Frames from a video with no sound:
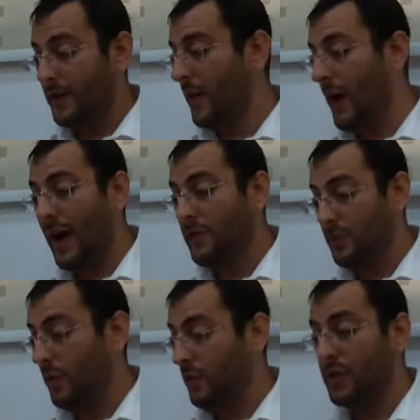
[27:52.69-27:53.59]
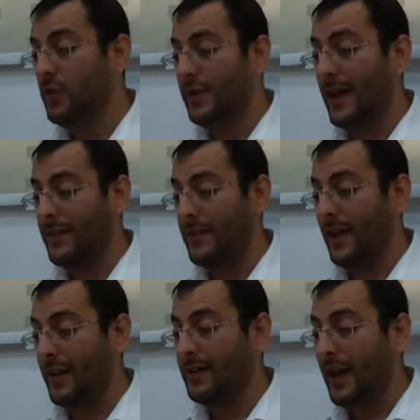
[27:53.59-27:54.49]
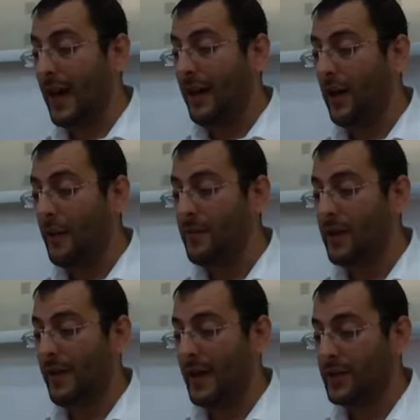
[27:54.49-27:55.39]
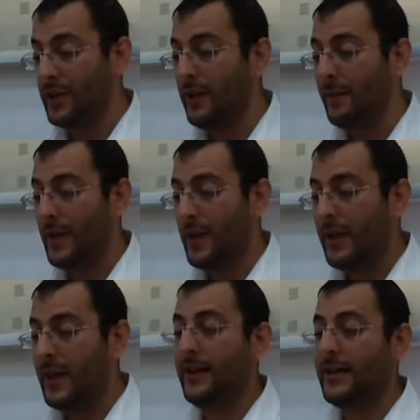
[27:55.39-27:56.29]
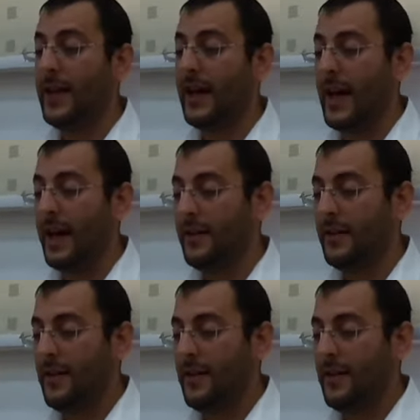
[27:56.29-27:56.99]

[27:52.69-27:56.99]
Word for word: So how what what do you say in this case? Ella Amar Rav Ashi, Nechzeyanan.